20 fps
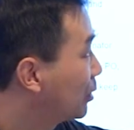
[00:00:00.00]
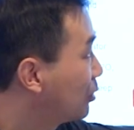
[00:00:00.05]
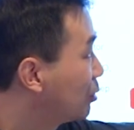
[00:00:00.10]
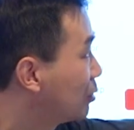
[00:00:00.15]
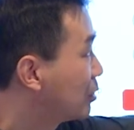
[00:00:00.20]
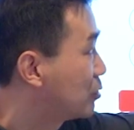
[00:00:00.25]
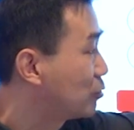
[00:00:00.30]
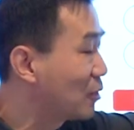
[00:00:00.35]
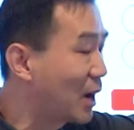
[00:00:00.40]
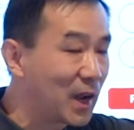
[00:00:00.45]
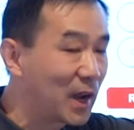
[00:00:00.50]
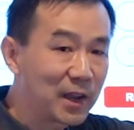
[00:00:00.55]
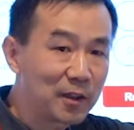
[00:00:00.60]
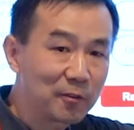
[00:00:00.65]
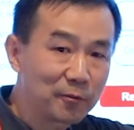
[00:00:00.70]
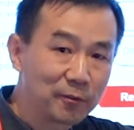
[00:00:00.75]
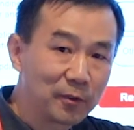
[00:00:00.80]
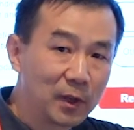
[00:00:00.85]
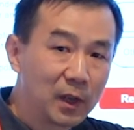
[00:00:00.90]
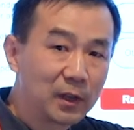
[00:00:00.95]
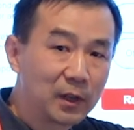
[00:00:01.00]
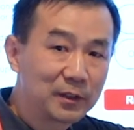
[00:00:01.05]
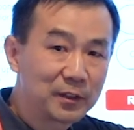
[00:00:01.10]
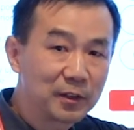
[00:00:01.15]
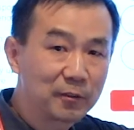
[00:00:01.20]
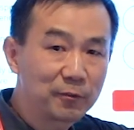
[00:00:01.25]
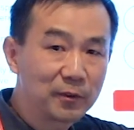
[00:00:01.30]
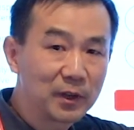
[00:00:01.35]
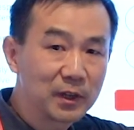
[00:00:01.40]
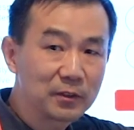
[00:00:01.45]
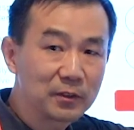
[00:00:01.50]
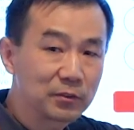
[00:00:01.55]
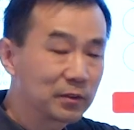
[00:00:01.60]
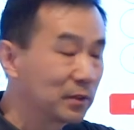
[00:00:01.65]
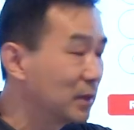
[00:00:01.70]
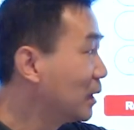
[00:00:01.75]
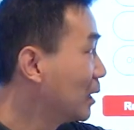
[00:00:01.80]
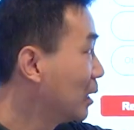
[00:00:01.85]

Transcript: to drive different